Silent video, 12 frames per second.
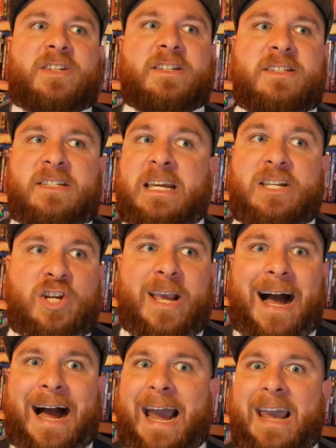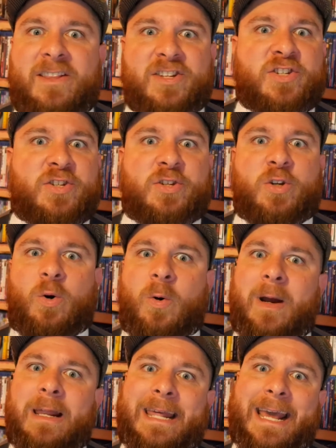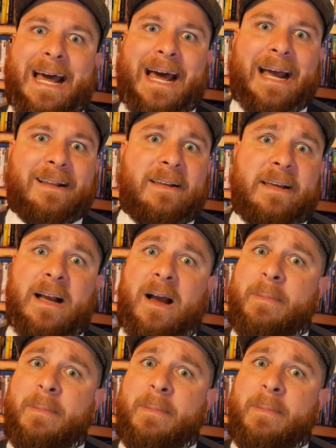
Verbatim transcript: The CGI, the story, the acting,